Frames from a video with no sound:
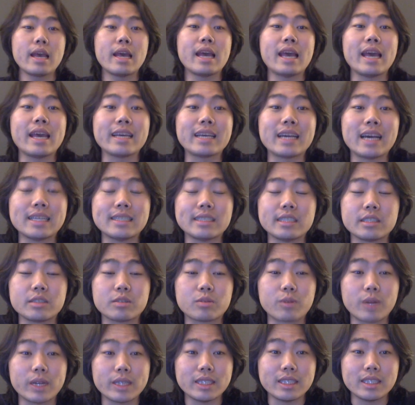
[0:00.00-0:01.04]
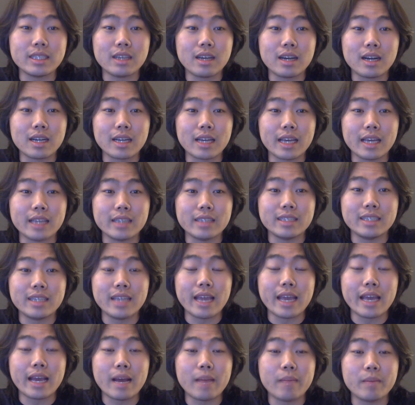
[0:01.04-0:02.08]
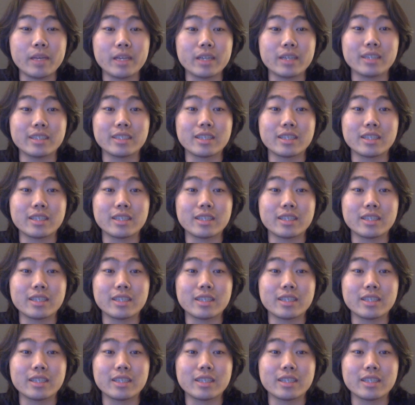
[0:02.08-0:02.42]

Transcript: Hey guys, it's Crazy Dog, and today I'm here